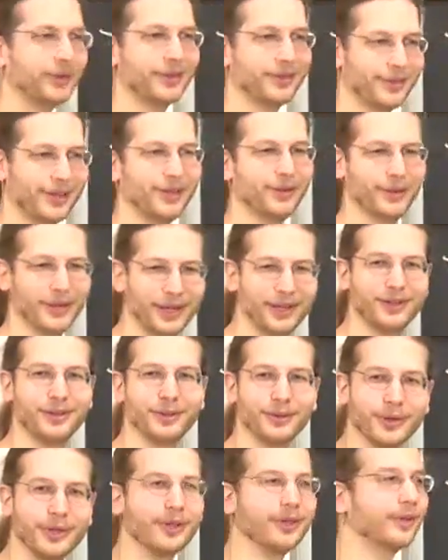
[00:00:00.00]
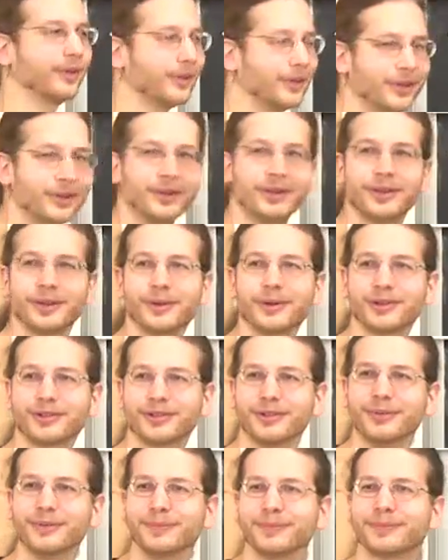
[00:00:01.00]
they knew how to do it.
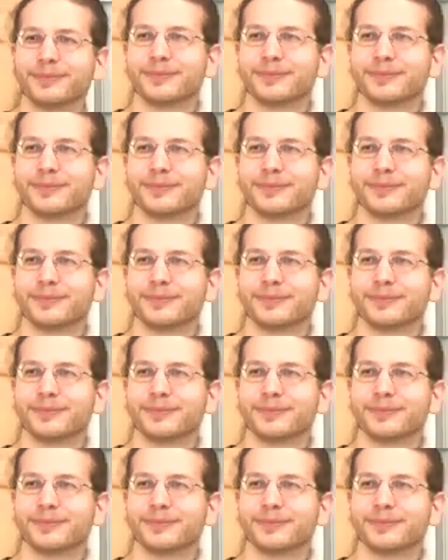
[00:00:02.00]
Question?